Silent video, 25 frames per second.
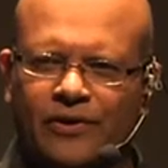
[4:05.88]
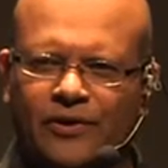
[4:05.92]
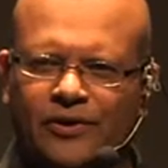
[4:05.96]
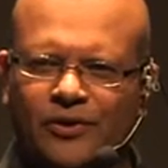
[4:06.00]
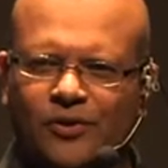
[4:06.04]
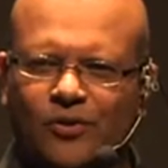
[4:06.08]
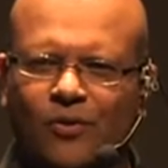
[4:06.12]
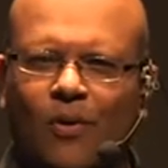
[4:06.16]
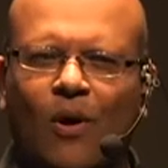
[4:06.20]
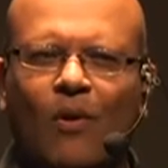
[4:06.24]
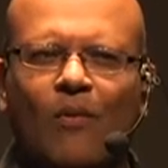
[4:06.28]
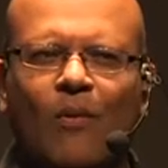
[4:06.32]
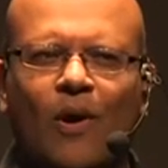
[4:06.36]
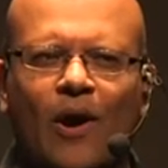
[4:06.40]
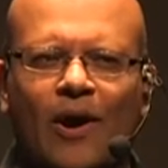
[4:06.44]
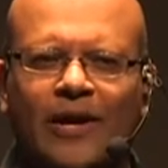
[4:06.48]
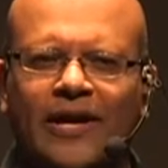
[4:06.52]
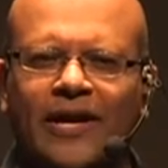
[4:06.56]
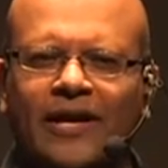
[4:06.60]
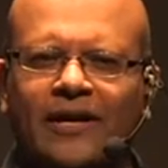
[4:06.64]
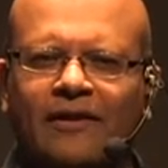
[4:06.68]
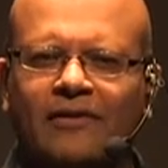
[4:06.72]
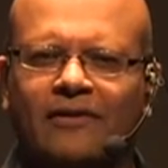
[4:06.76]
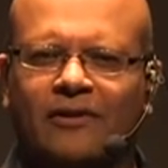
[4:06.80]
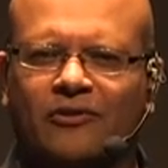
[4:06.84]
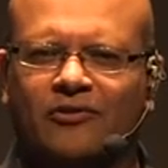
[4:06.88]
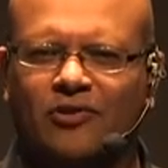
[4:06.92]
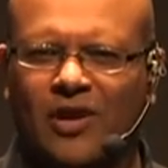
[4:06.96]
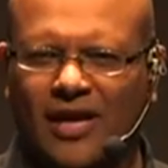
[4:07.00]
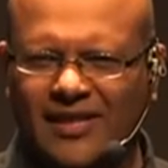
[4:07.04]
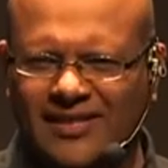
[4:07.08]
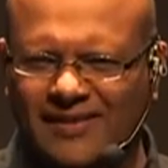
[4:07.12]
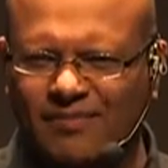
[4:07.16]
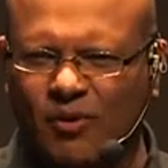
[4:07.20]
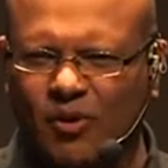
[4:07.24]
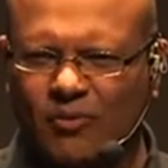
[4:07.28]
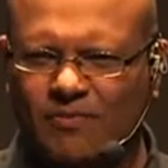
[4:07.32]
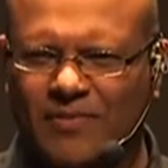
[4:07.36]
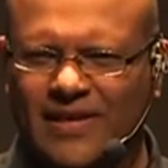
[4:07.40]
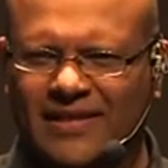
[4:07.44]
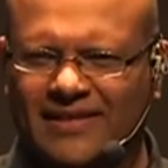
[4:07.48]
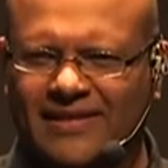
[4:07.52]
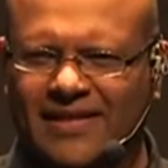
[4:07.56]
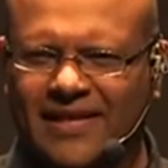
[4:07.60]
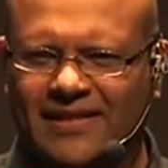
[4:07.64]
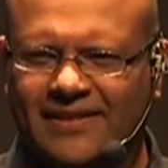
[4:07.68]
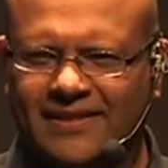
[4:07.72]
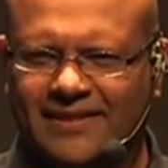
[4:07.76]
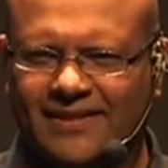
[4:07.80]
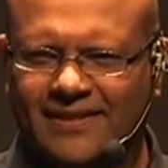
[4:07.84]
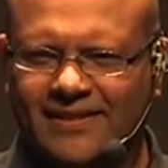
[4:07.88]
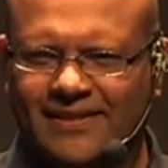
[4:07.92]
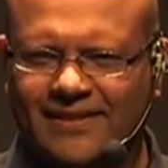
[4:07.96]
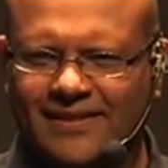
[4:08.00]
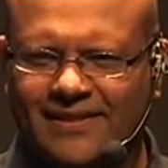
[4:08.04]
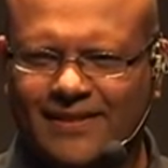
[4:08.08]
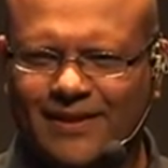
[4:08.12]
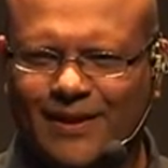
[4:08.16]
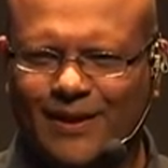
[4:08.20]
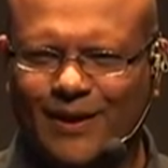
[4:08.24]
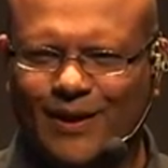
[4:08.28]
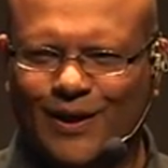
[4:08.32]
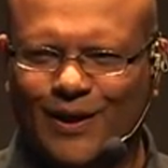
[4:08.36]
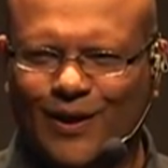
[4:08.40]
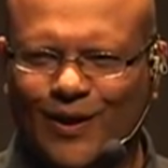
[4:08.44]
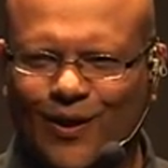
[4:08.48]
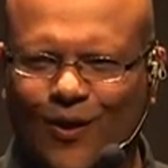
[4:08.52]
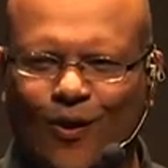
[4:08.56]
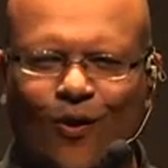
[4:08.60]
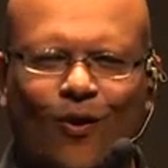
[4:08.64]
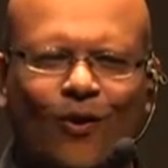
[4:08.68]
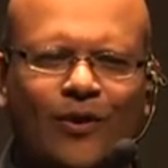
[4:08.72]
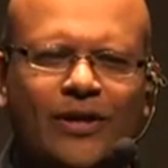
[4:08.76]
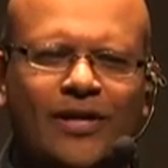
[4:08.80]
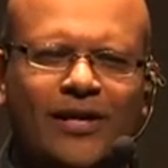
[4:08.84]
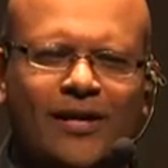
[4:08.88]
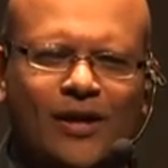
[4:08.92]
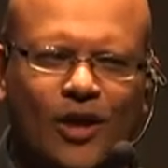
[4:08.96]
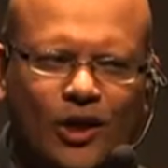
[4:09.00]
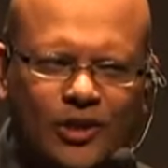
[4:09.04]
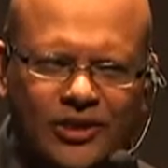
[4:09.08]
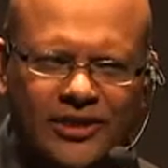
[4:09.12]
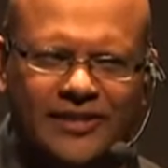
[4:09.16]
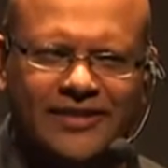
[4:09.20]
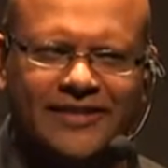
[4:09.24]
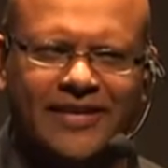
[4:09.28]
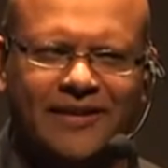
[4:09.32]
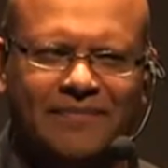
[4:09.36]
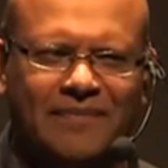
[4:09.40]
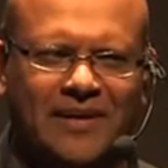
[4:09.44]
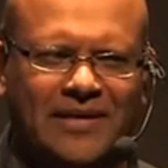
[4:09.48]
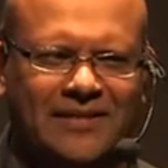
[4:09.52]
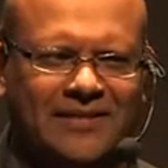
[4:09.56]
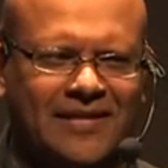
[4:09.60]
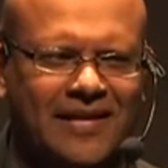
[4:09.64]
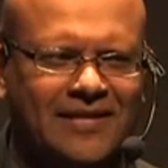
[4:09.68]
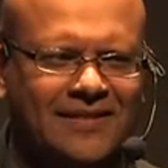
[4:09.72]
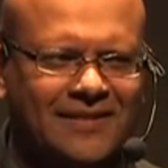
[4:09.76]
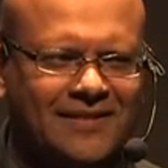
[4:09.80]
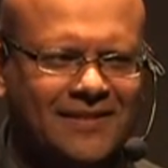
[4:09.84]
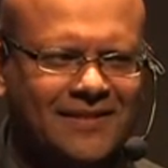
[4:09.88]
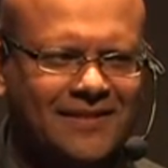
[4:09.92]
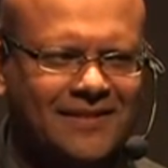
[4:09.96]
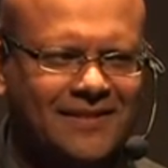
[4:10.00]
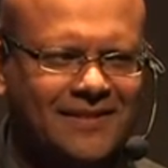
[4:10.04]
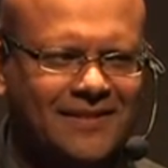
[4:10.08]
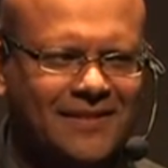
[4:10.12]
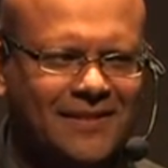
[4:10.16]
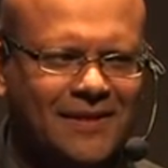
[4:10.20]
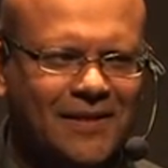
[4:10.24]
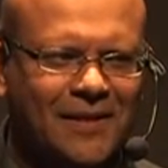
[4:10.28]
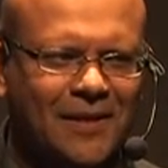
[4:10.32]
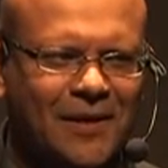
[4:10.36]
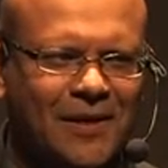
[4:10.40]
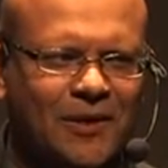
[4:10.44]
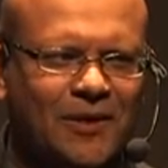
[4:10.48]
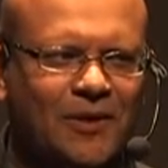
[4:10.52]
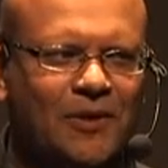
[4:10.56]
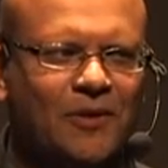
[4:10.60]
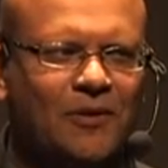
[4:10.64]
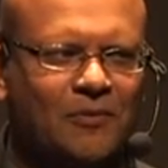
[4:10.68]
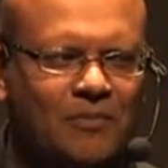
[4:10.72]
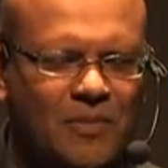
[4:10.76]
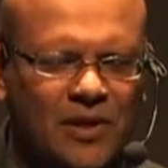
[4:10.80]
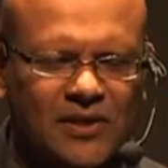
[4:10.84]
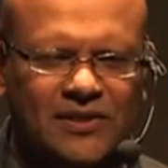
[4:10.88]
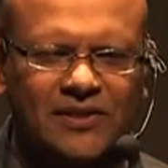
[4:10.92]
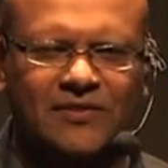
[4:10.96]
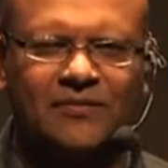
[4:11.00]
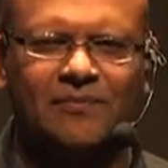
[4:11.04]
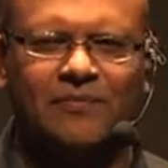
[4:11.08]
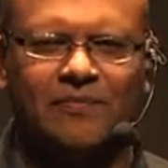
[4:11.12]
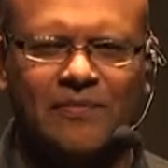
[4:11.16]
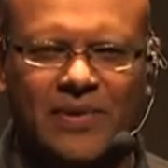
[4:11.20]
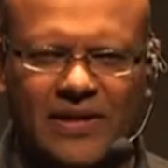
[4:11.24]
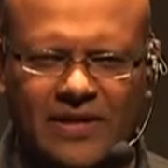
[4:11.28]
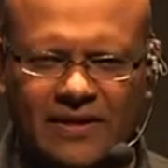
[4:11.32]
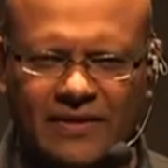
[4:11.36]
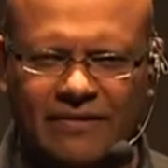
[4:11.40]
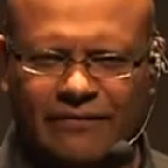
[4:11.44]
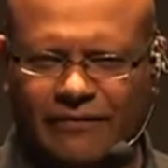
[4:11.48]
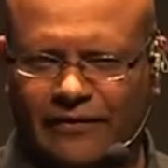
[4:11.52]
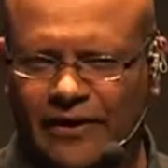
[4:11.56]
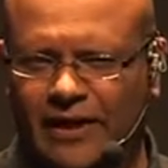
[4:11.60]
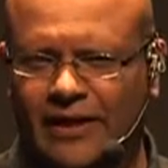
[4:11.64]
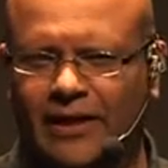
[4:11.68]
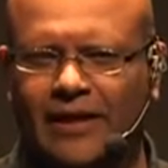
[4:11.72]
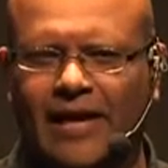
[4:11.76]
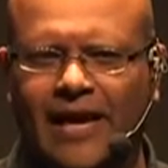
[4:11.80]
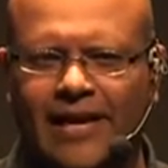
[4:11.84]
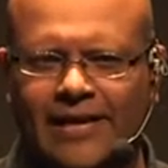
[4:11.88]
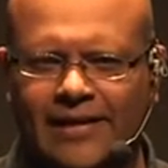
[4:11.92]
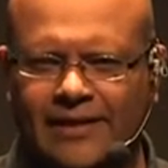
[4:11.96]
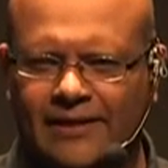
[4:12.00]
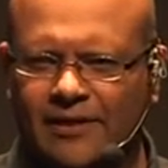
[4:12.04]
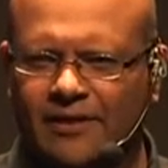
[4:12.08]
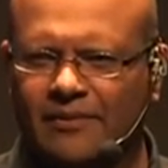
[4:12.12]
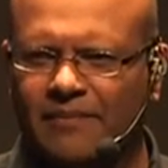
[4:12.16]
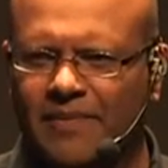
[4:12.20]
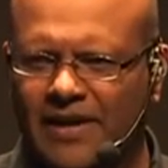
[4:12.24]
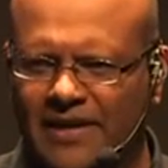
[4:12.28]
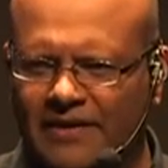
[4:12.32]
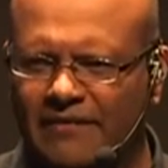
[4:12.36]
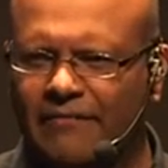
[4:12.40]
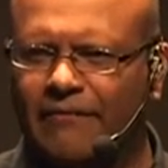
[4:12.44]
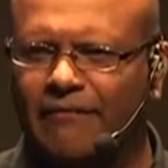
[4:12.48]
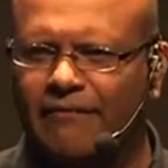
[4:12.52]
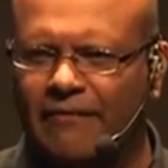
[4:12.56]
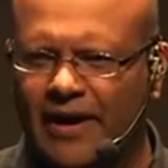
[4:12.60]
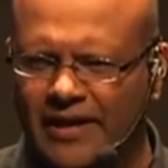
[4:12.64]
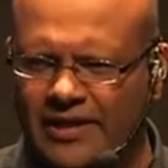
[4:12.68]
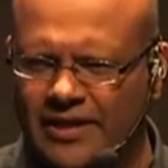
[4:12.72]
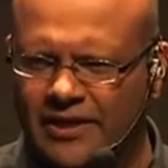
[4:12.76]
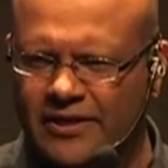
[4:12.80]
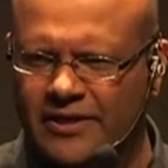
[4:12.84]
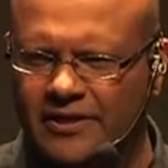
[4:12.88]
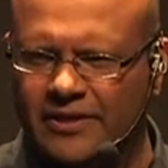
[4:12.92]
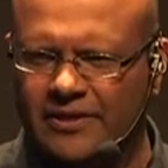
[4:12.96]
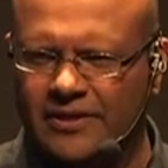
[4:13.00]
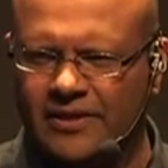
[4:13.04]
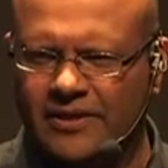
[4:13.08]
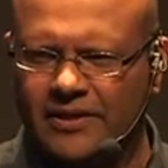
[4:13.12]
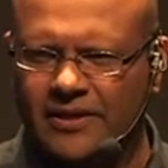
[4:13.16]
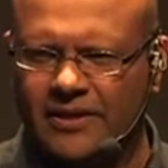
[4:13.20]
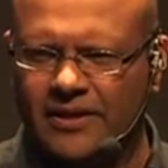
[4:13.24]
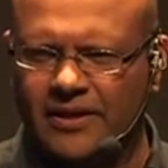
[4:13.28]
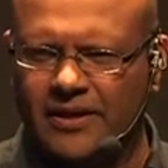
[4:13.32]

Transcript: those who are working in the transport business or the logistic business, you must feel a little bit threatened.